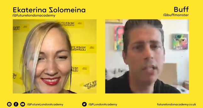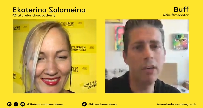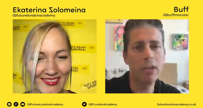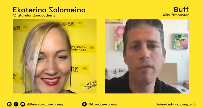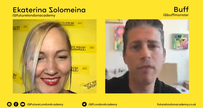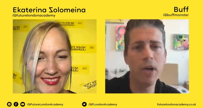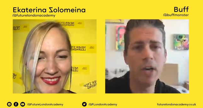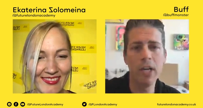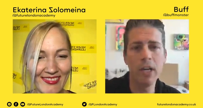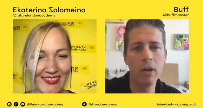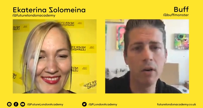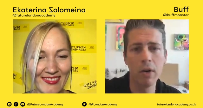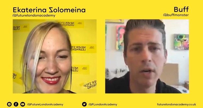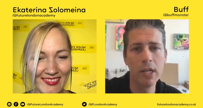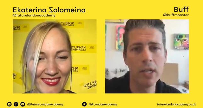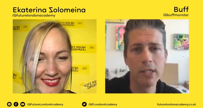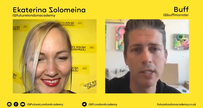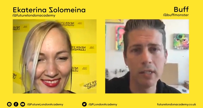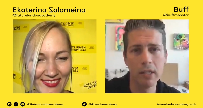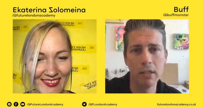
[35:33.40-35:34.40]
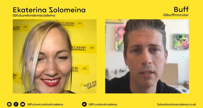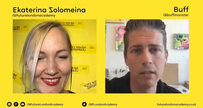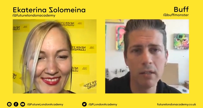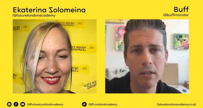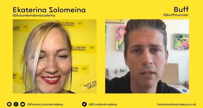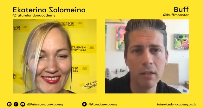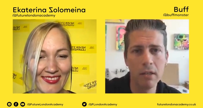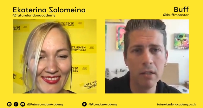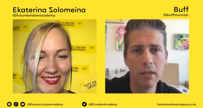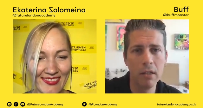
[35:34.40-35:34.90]
Speaker 1: it's either funny or it
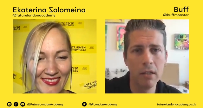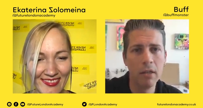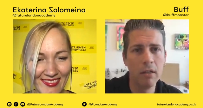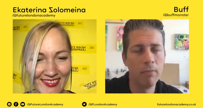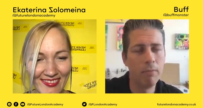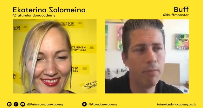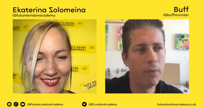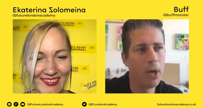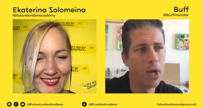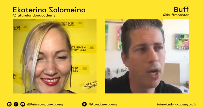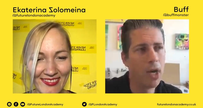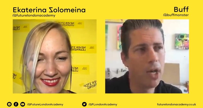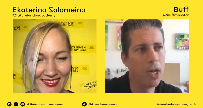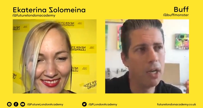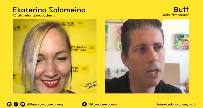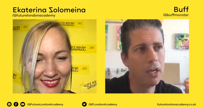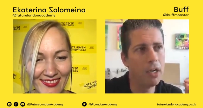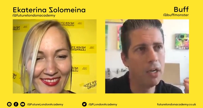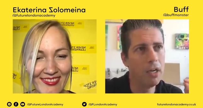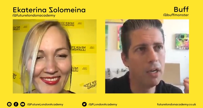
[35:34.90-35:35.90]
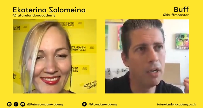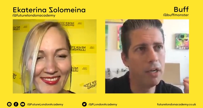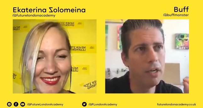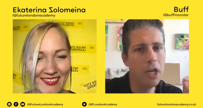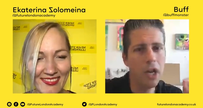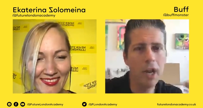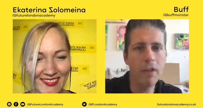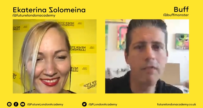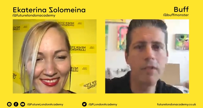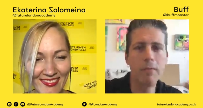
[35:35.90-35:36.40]
isn't. But
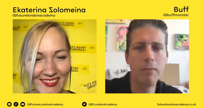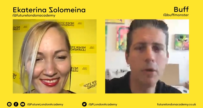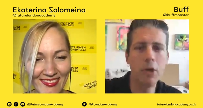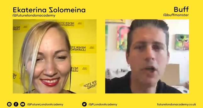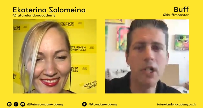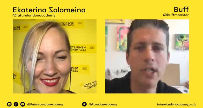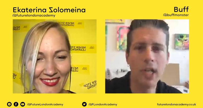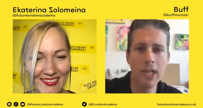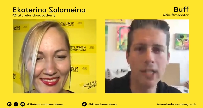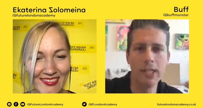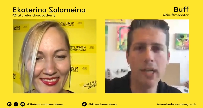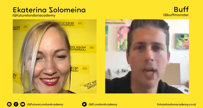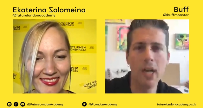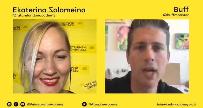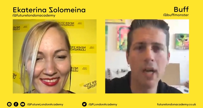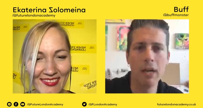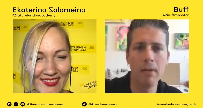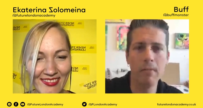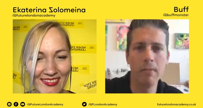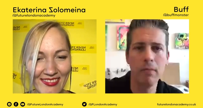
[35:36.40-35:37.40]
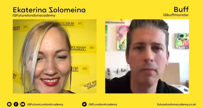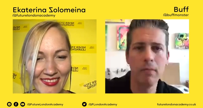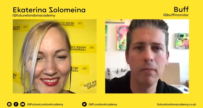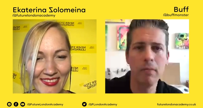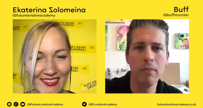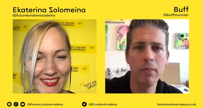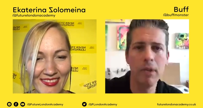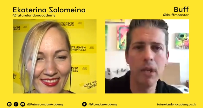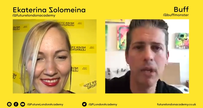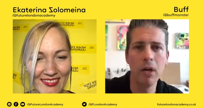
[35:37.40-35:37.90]
you have to put in that
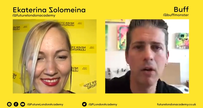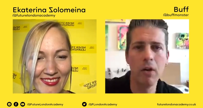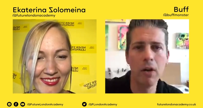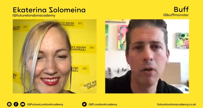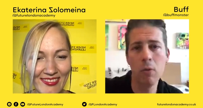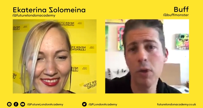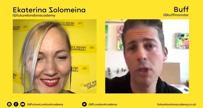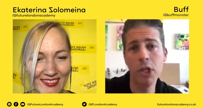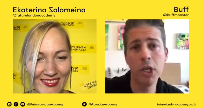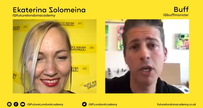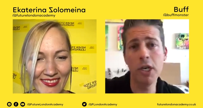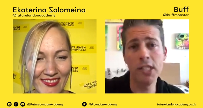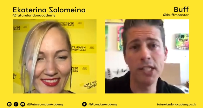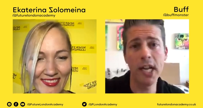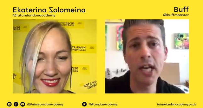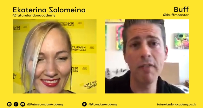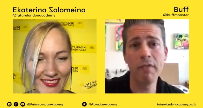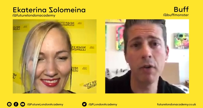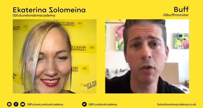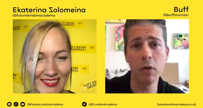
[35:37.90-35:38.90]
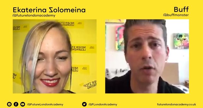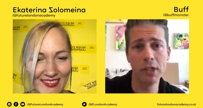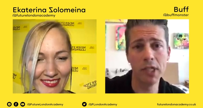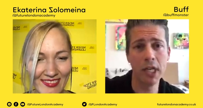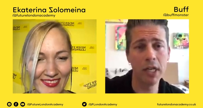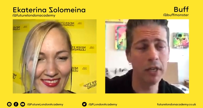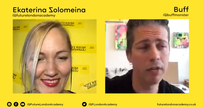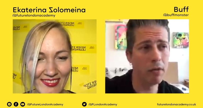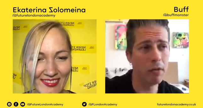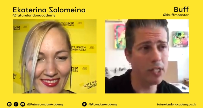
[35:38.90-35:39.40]
time, you know. And what Jerry
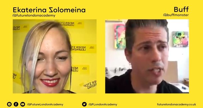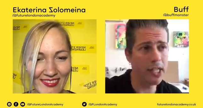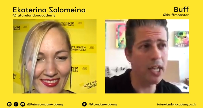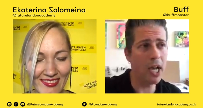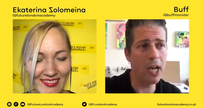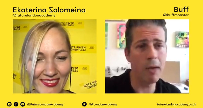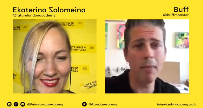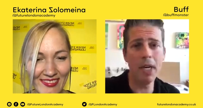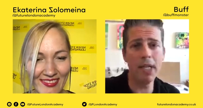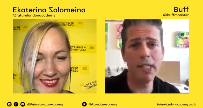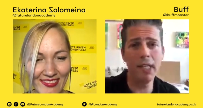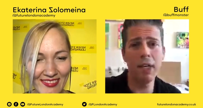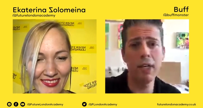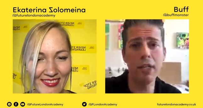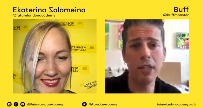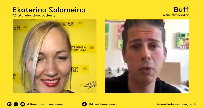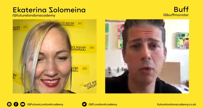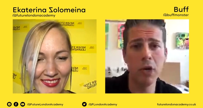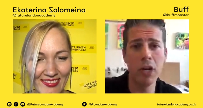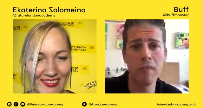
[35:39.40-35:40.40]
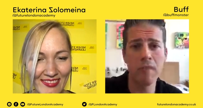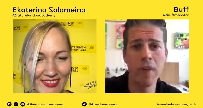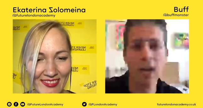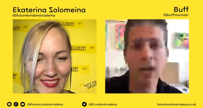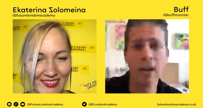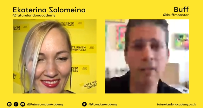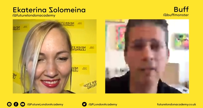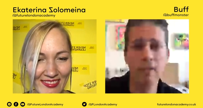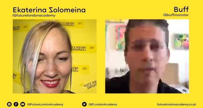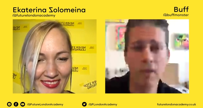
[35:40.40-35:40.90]
Seinfeld will tell you is, yeah, I might tell you
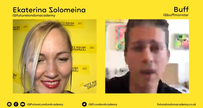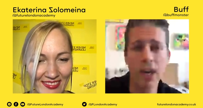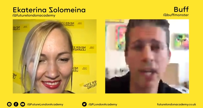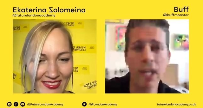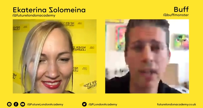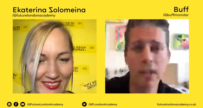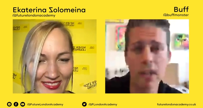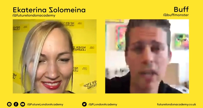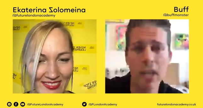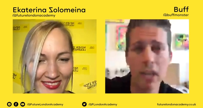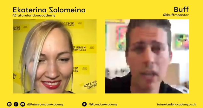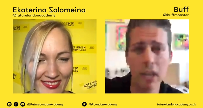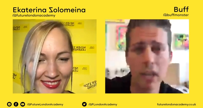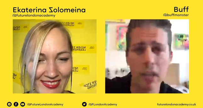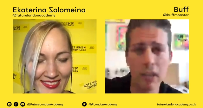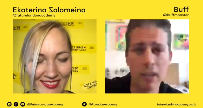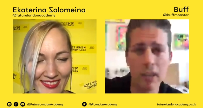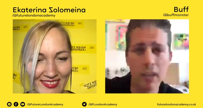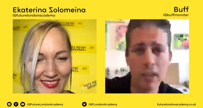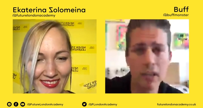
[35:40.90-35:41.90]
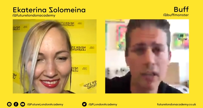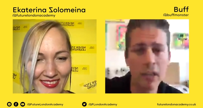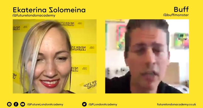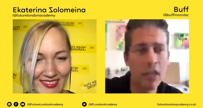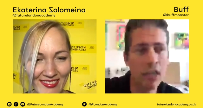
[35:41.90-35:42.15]
25 funny things,